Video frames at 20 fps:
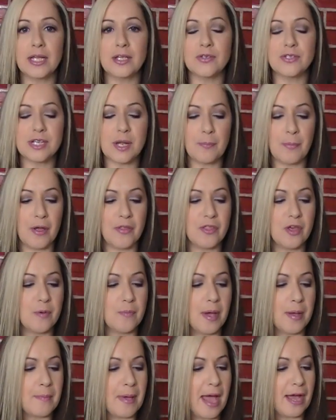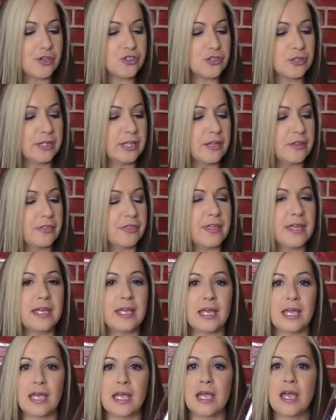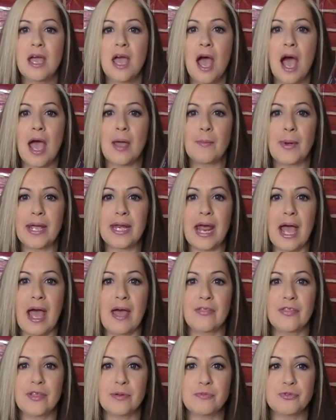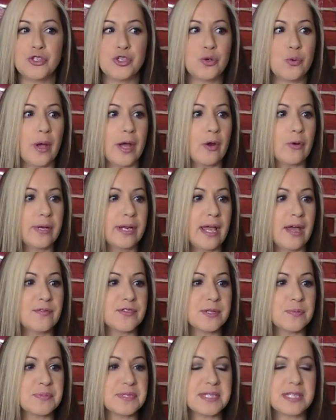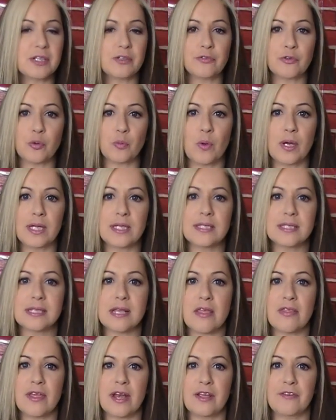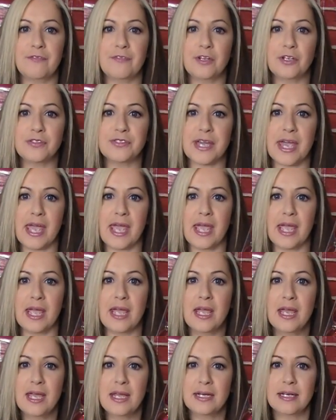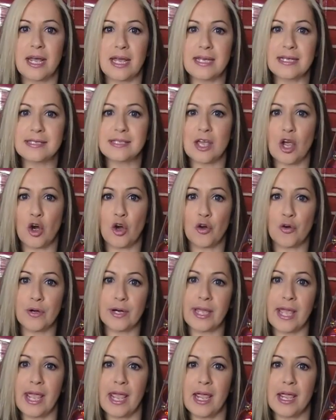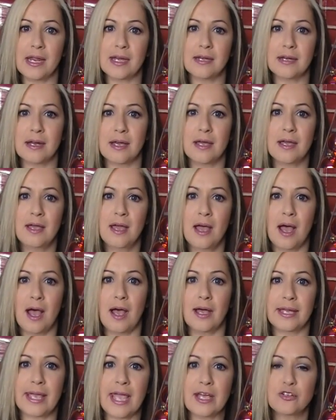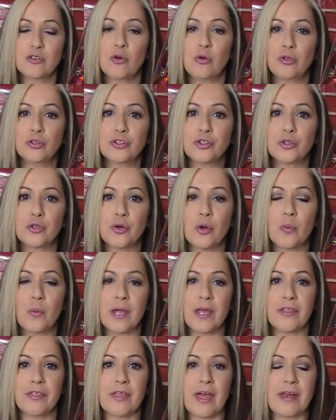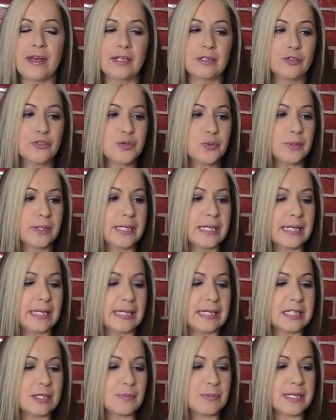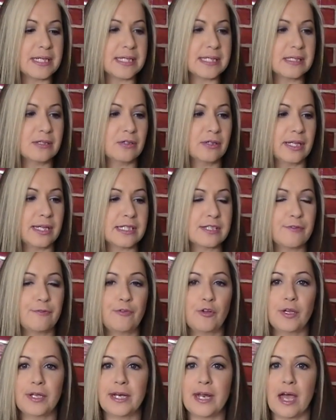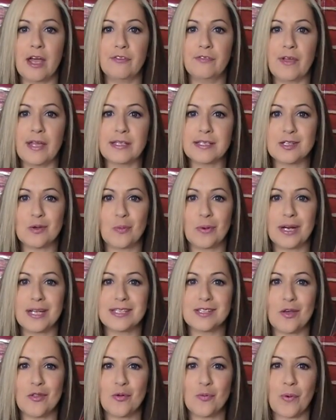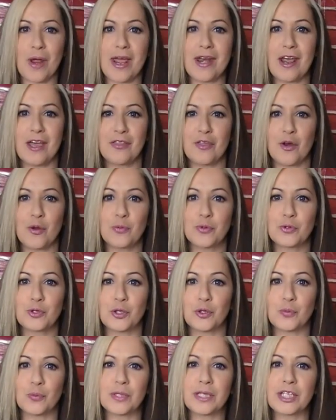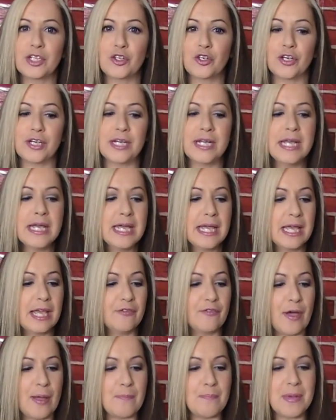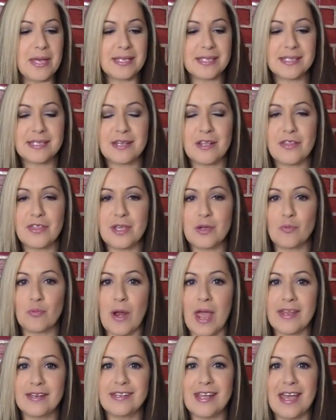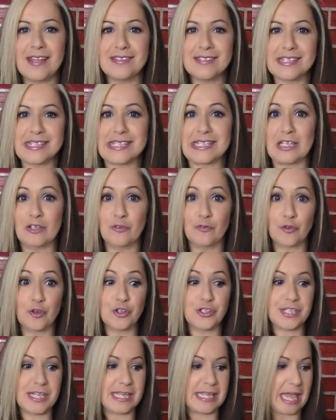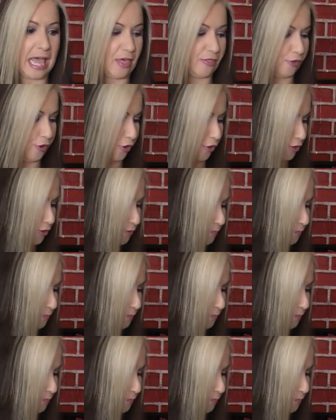you step on them. I'm actually thinking I might add them to, I already have some silver ones that I filled a nice hurricane candle holder with, and it looks really nice, but it doesn't look like it's full enough. And so when I saw the red, I thought it would look really good if I mixed the red and silver together.